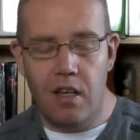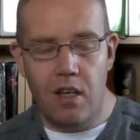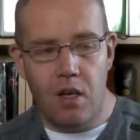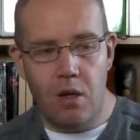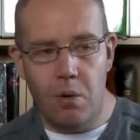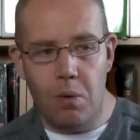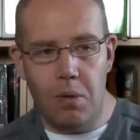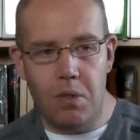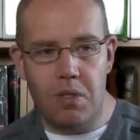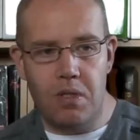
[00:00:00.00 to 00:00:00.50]
who
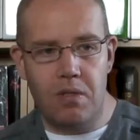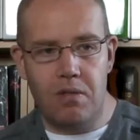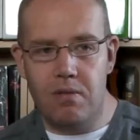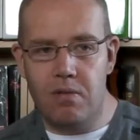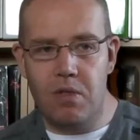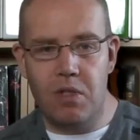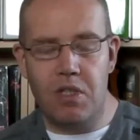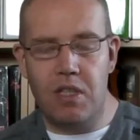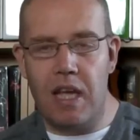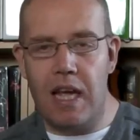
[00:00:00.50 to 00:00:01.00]
is
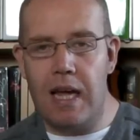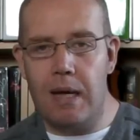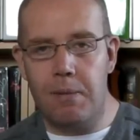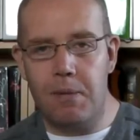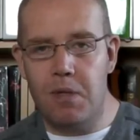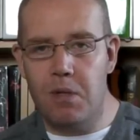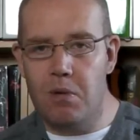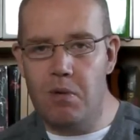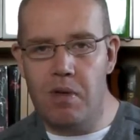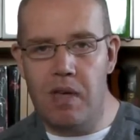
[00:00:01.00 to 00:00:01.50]
just
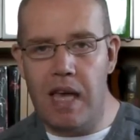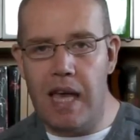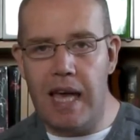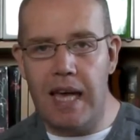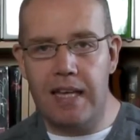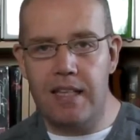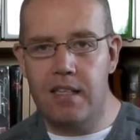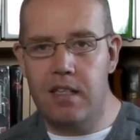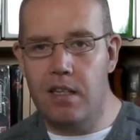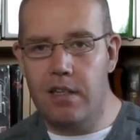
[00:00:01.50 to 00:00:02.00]
absolutely
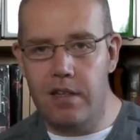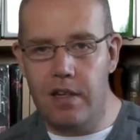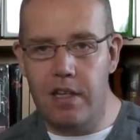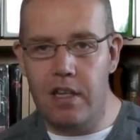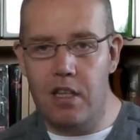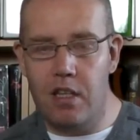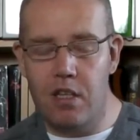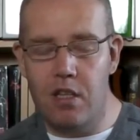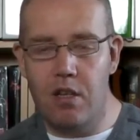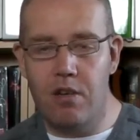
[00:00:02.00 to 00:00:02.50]

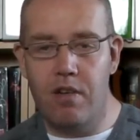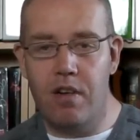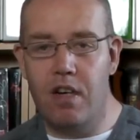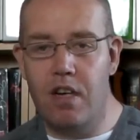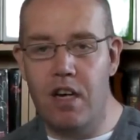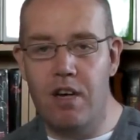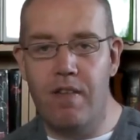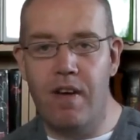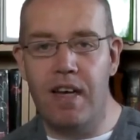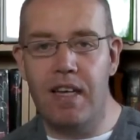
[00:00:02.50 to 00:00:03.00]
excellently
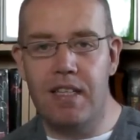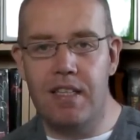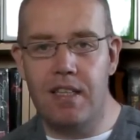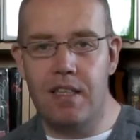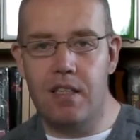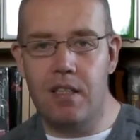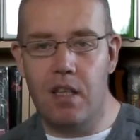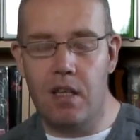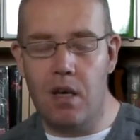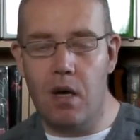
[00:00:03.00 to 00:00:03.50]

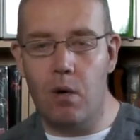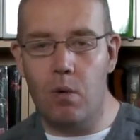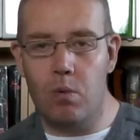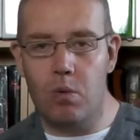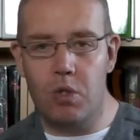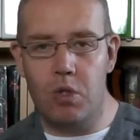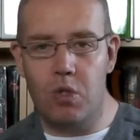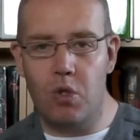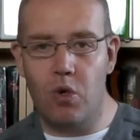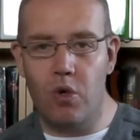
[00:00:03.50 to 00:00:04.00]
narrating the whole
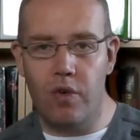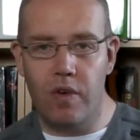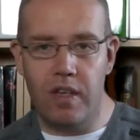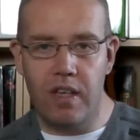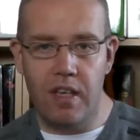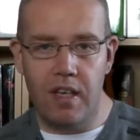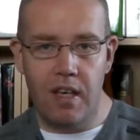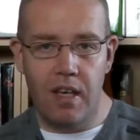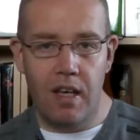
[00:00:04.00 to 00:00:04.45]
story.